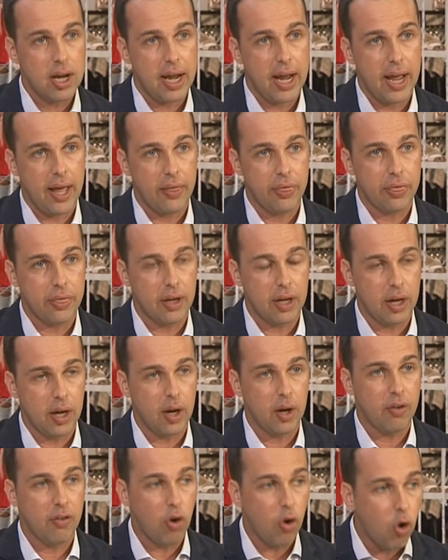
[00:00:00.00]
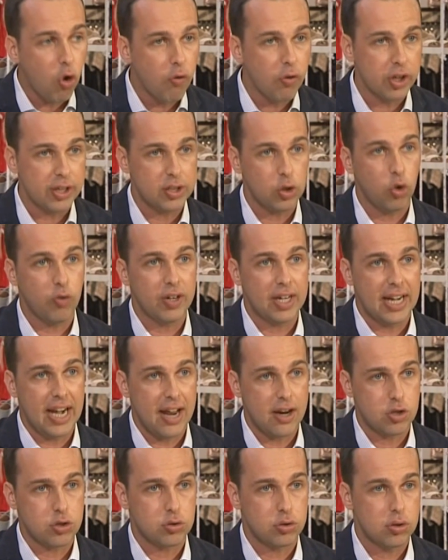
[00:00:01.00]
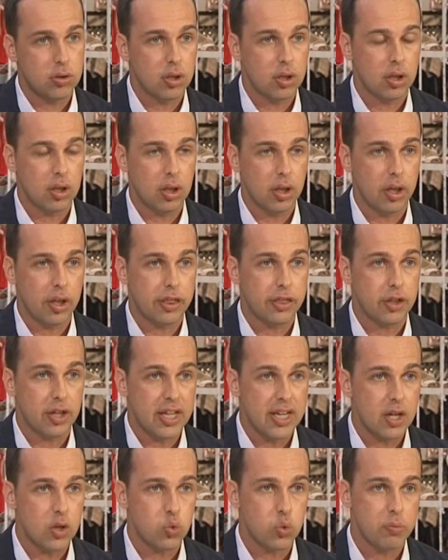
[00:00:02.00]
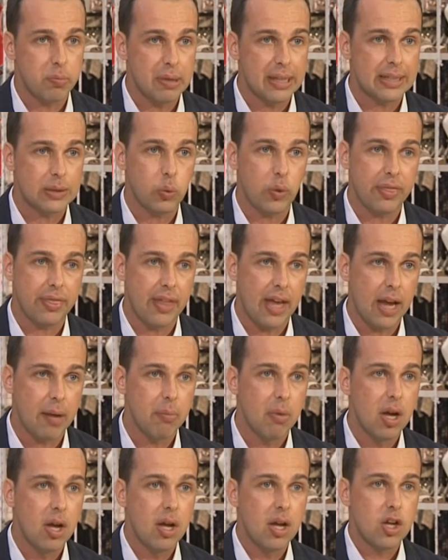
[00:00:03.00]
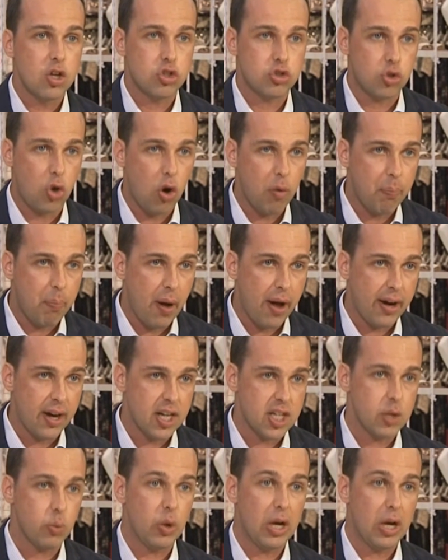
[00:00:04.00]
And uh, over, over the last uh, three years, we built with them strong partnership.